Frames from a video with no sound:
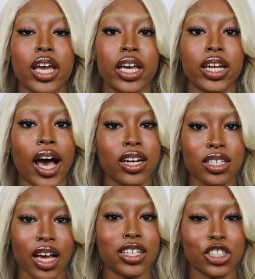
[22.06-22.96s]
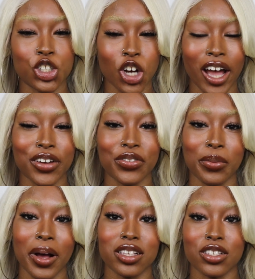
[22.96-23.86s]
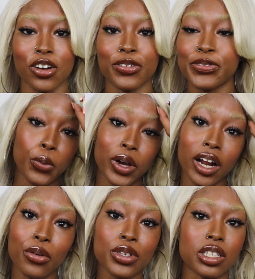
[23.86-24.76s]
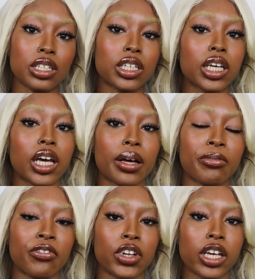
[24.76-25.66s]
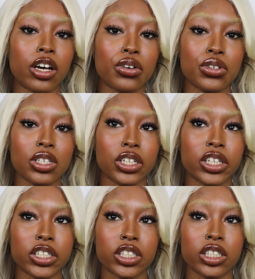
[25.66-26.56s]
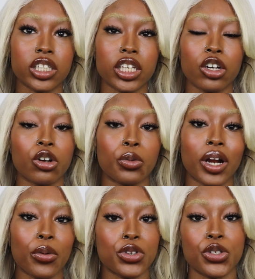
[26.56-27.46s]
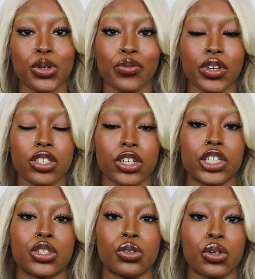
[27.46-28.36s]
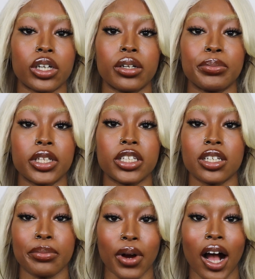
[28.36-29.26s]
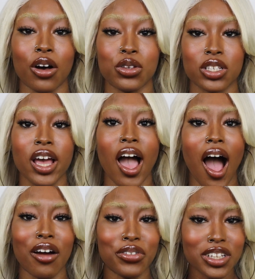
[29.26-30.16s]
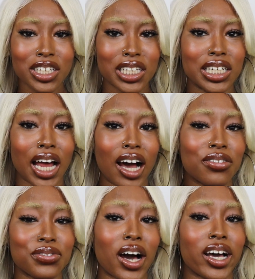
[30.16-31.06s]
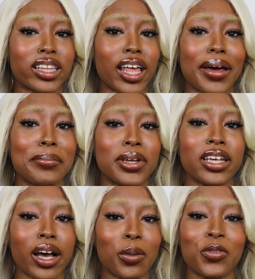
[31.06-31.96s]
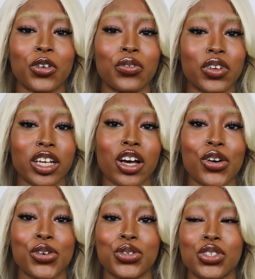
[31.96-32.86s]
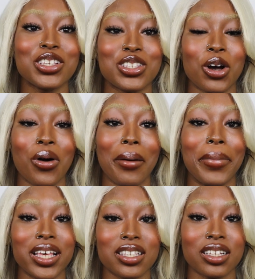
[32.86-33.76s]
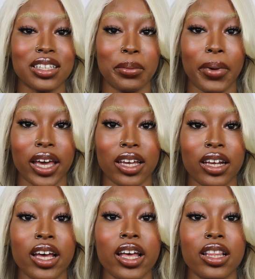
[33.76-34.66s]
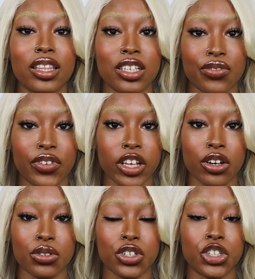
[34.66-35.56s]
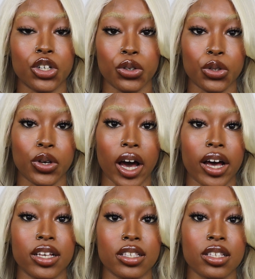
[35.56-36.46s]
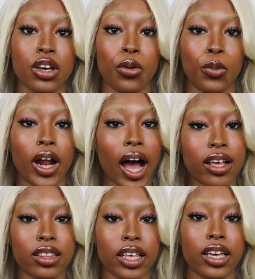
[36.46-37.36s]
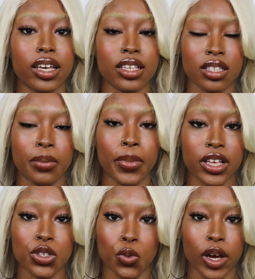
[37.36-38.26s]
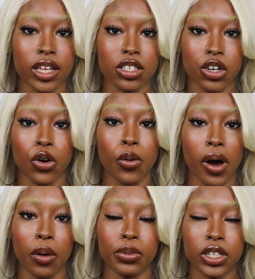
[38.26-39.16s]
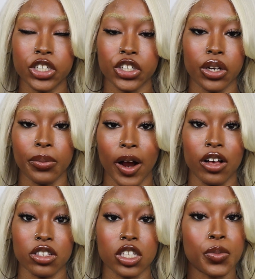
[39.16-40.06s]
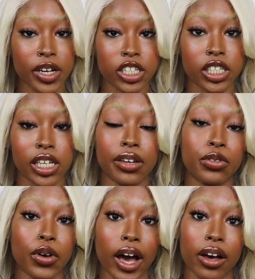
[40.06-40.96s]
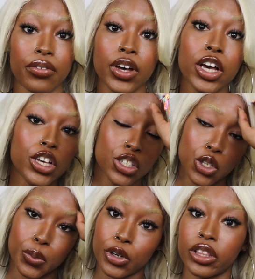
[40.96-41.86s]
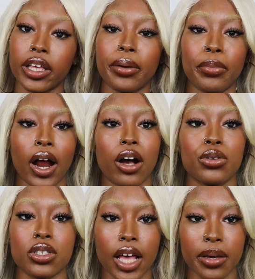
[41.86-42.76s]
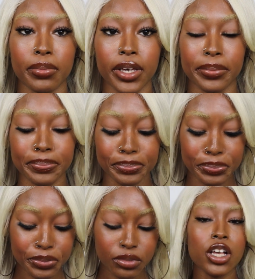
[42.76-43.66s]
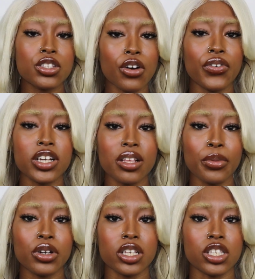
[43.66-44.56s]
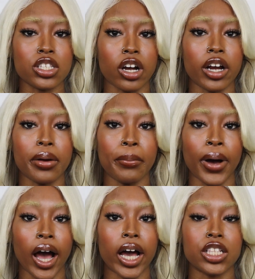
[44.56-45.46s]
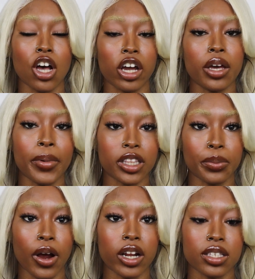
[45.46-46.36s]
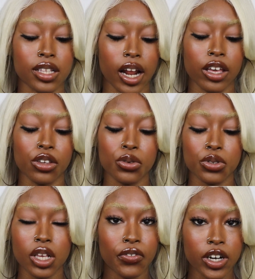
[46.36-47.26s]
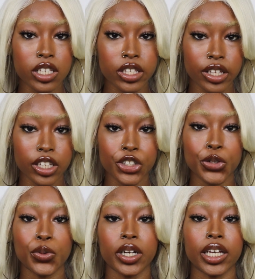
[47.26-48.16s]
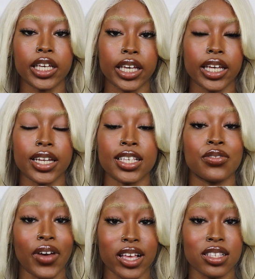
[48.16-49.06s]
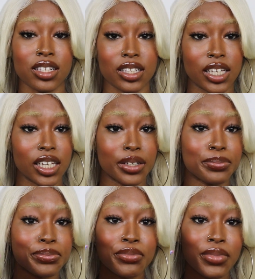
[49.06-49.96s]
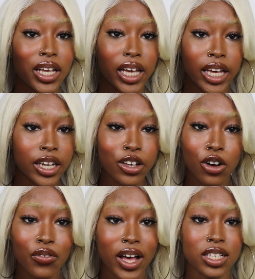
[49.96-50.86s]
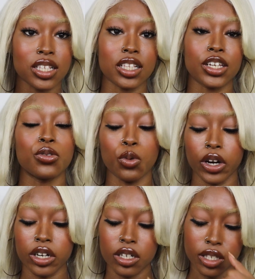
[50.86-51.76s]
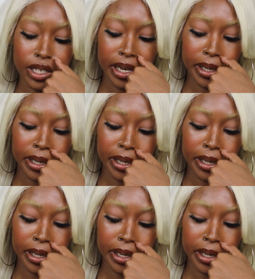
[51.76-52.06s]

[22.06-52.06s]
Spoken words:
and I decided to try it for myself. When I was looking up videos initially, or when I was doing research on bleaching brows, I really did not find that many helpful videos. So I basically made this video to show you guys what I think is the best way to go about bleaching your brows, especially if you have super thick brows like me. So first I'm going to start by talking about the products that I use. The first thing that you want to get is Vaseline. Any old Vaseline works.